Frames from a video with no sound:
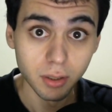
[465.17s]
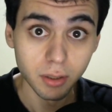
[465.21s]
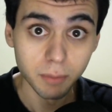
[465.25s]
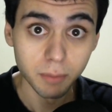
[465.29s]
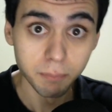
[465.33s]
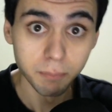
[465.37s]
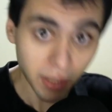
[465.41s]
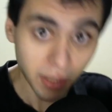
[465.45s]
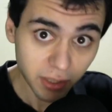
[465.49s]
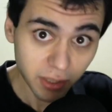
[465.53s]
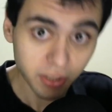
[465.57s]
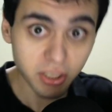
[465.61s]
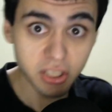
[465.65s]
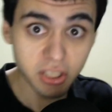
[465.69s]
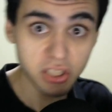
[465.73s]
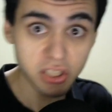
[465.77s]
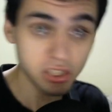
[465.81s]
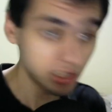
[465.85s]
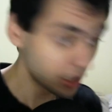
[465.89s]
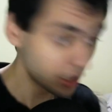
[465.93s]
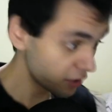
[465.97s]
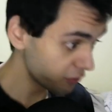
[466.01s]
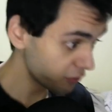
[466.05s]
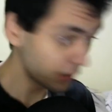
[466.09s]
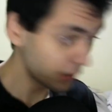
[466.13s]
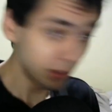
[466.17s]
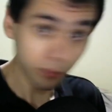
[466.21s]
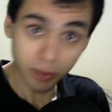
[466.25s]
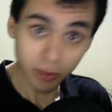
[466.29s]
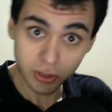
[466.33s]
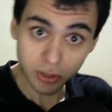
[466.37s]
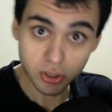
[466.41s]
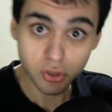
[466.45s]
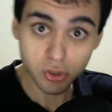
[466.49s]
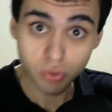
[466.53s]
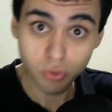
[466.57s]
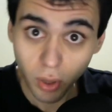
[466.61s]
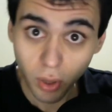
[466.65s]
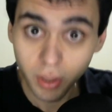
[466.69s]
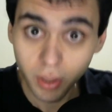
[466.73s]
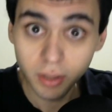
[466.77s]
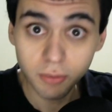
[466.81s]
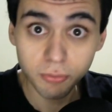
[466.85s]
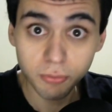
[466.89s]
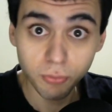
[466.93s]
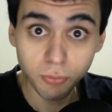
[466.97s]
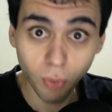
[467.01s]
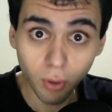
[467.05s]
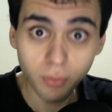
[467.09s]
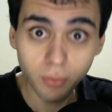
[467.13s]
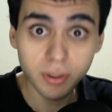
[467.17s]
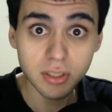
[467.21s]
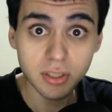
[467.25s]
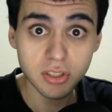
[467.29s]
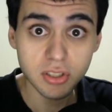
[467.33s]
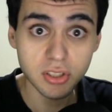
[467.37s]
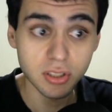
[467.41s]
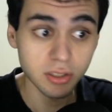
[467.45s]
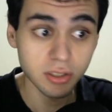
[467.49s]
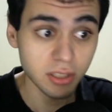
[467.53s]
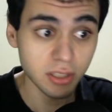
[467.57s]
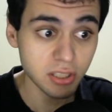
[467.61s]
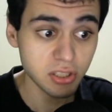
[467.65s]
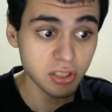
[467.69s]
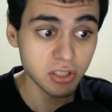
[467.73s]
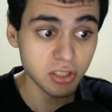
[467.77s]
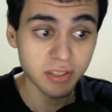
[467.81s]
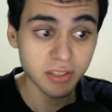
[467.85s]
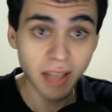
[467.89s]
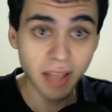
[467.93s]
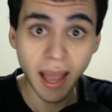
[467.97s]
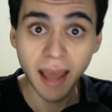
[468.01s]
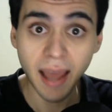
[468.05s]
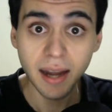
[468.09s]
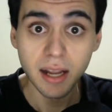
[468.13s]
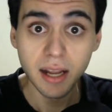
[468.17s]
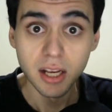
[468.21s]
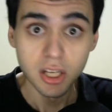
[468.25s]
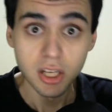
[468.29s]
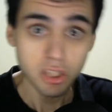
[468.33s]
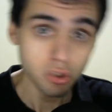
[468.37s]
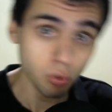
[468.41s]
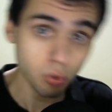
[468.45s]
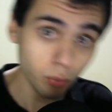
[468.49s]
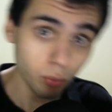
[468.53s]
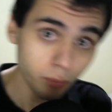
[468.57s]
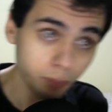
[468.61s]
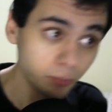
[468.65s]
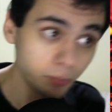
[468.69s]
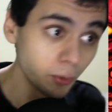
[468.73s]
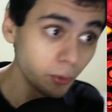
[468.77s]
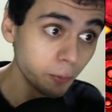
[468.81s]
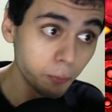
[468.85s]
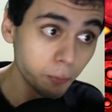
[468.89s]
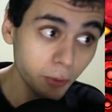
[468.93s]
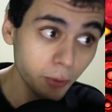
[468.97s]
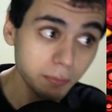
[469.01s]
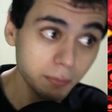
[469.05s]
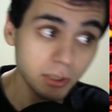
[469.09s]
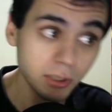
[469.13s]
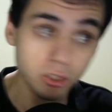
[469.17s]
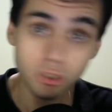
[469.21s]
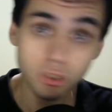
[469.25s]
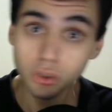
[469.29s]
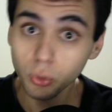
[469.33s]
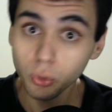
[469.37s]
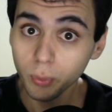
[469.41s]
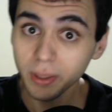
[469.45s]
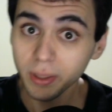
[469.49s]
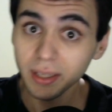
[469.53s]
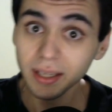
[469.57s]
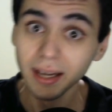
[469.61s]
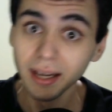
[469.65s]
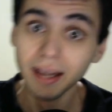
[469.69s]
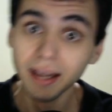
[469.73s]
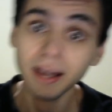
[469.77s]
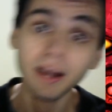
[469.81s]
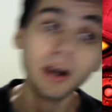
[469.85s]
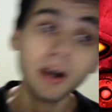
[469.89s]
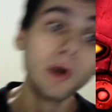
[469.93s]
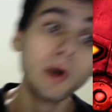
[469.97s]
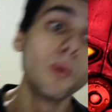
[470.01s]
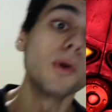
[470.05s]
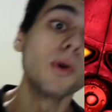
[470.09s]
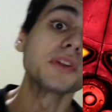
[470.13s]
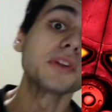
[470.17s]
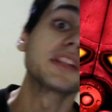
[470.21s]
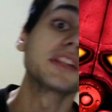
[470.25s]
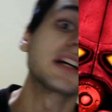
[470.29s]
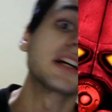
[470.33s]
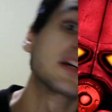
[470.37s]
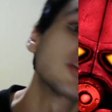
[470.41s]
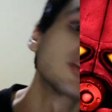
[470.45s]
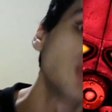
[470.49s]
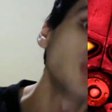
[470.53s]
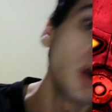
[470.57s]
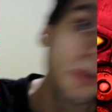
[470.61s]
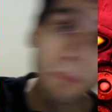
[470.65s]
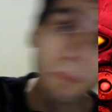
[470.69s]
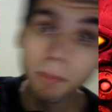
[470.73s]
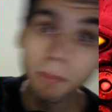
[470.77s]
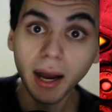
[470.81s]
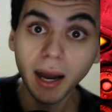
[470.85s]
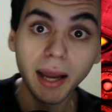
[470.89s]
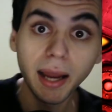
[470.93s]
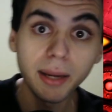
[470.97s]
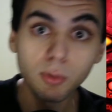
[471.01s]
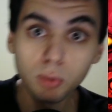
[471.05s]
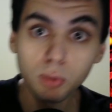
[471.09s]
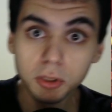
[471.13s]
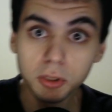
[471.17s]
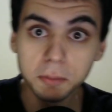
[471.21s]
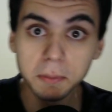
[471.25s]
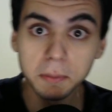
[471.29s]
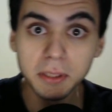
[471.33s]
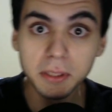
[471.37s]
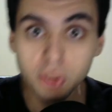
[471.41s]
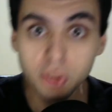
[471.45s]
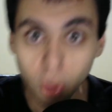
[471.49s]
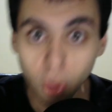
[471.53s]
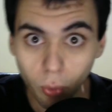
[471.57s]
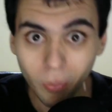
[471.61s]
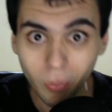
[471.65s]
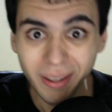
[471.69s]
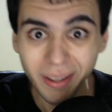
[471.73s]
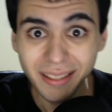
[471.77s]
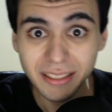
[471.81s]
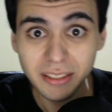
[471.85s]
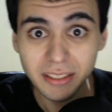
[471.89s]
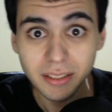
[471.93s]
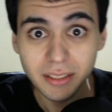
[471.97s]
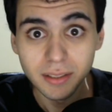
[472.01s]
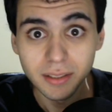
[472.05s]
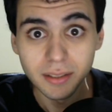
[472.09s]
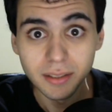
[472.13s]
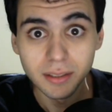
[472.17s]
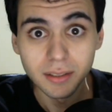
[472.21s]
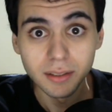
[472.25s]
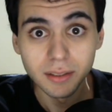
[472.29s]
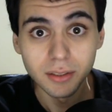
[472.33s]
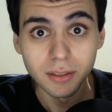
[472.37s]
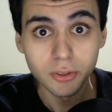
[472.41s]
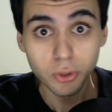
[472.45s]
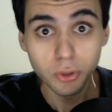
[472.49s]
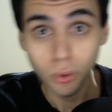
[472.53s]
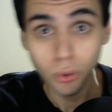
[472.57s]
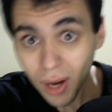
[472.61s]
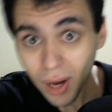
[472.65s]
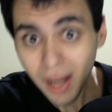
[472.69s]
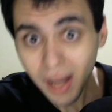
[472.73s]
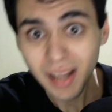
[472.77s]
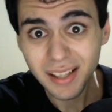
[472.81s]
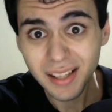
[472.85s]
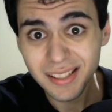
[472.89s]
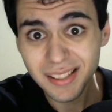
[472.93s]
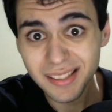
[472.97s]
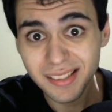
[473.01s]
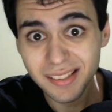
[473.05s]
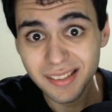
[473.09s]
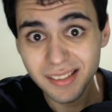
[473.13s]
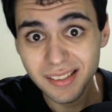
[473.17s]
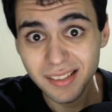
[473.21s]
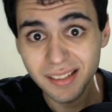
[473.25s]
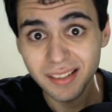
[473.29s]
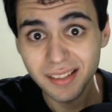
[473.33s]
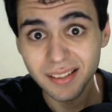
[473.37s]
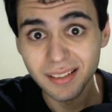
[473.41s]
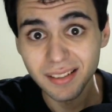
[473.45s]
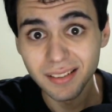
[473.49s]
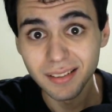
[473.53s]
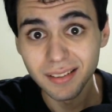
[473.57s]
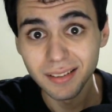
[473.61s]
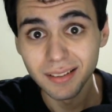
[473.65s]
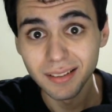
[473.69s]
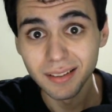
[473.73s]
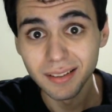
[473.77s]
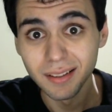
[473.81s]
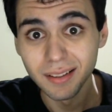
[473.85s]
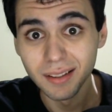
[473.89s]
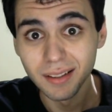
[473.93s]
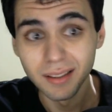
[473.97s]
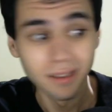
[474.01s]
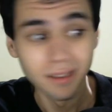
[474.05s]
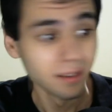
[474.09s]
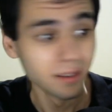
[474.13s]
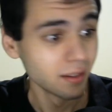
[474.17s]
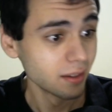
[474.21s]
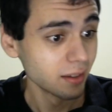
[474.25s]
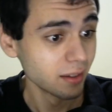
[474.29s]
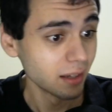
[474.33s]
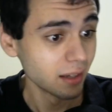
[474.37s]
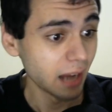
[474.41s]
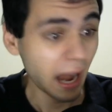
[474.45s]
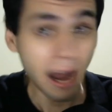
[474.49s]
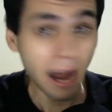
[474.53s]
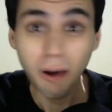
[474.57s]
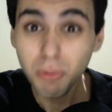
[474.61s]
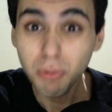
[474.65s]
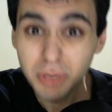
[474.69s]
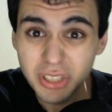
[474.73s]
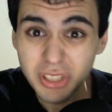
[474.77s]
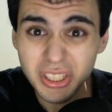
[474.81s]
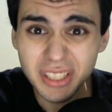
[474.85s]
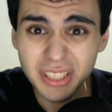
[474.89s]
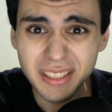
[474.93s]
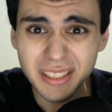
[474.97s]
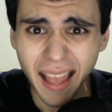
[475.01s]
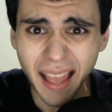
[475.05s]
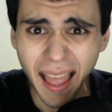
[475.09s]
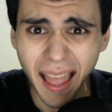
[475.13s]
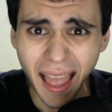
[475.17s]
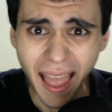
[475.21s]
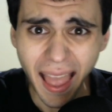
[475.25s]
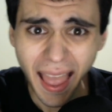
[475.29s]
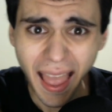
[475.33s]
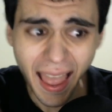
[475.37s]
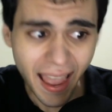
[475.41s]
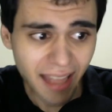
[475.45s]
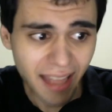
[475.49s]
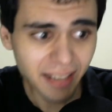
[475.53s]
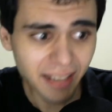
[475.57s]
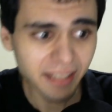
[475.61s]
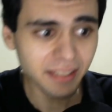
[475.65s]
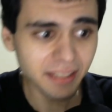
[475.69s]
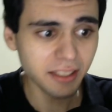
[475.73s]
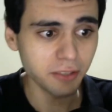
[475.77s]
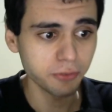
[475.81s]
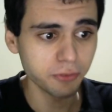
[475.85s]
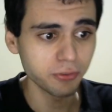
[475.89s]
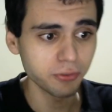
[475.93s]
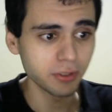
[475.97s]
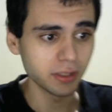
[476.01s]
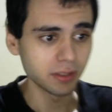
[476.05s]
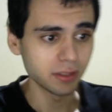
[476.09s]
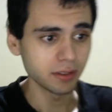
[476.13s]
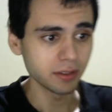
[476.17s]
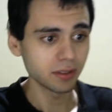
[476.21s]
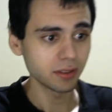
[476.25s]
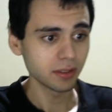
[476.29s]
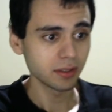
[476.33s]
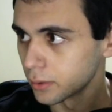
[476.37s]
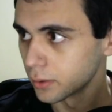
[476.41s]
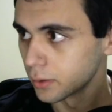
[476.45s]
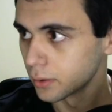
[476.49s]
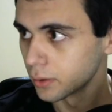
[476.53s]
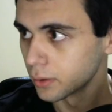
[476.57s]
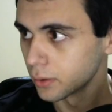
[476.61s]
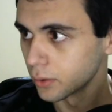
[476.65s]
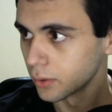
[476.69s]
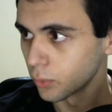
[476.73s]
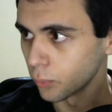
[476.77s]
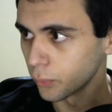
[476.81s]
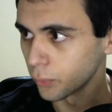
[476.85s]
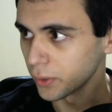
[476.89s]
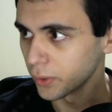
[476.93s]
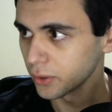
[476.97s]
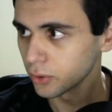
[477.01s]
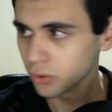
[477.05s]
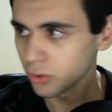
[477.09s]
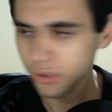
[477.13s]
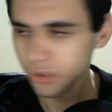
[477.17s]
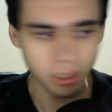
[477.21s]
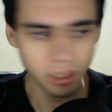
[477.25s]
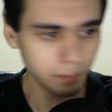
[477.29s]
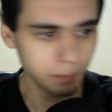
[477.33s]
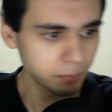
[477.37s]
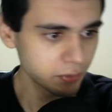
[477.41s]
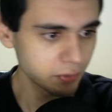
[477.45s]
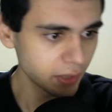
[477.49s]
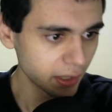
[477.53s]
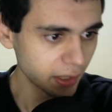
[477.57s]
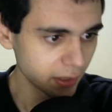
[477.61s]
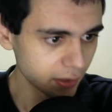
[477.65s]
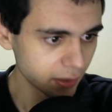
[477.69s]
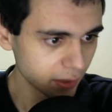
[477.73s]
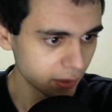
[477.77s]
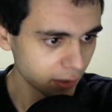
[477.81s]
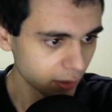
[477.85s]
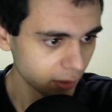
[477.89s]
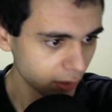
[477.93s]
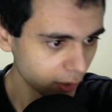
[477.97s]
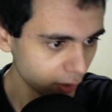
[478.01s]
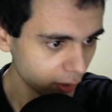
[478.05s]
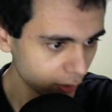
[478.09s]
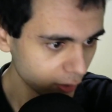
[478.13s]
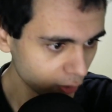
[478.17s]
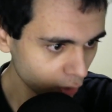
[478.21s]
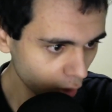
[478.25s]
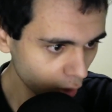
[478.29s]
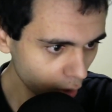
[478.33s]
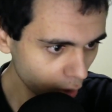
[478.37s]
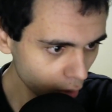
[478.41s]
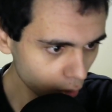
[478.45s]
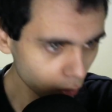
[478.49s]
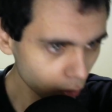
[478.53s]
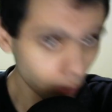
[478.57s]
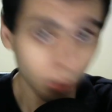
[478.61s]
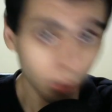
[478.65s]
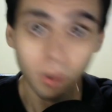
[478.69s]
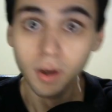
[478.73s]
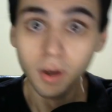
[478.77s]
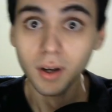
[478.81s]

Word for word: monkeys live and we're destroying forests and this and that so we're pretty much doing what the combine would be doing to us how is it any different windows update no